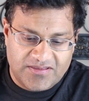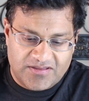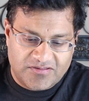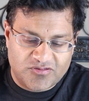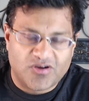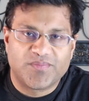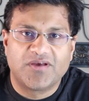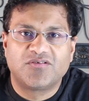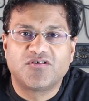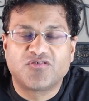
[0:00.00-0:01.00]
this is going to be a
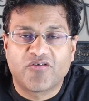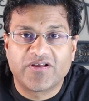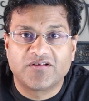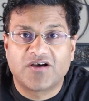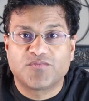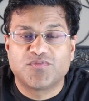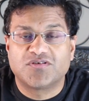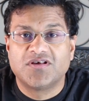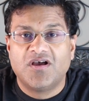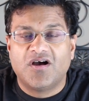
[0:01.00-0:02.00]
tutorial on how to
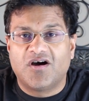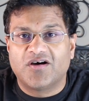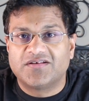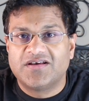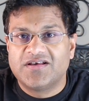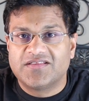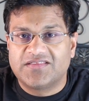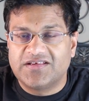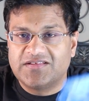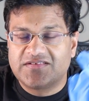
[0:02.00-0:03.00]
put on
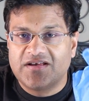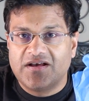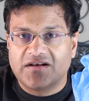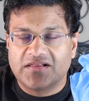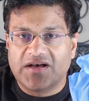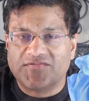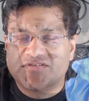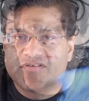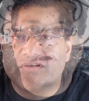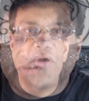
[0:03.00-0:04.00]
these
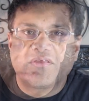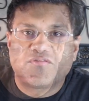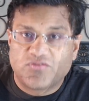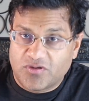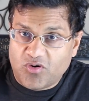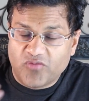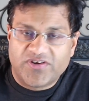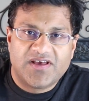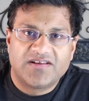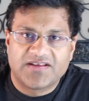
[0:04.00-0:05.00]
gloves. We're going through the
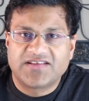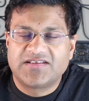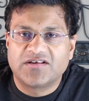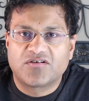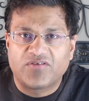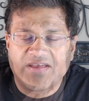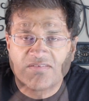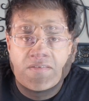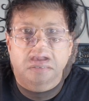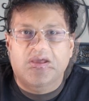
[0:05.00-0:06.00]
COVID-19
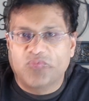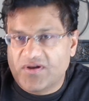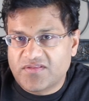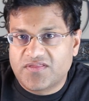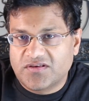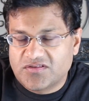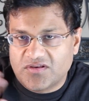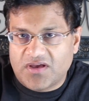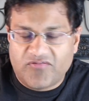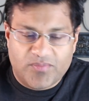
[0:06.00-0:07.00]
crisis, and one of the things
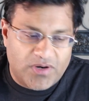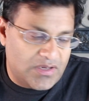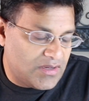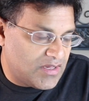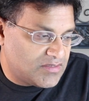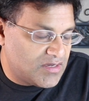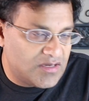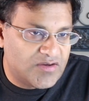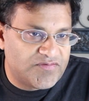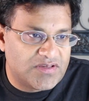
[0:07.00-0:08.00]
everybody has
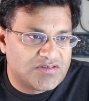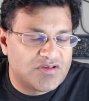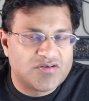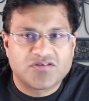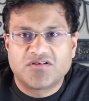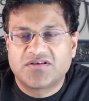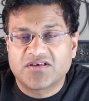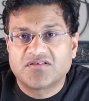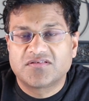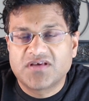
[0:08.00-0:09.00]
heard of is not to
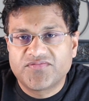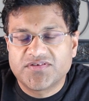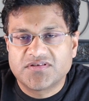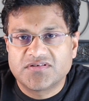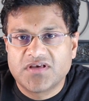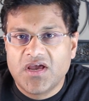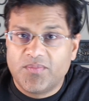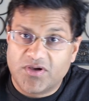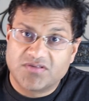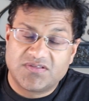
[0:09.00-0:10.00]
touch surfaces,
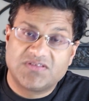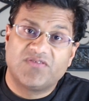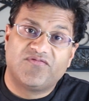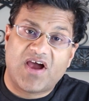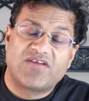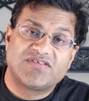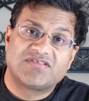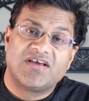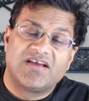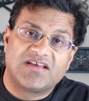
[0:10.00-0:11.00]
because this
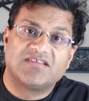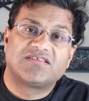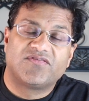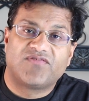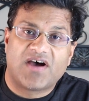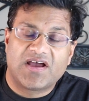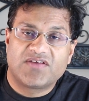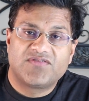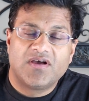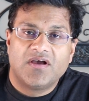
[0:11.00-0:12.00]
virus can survive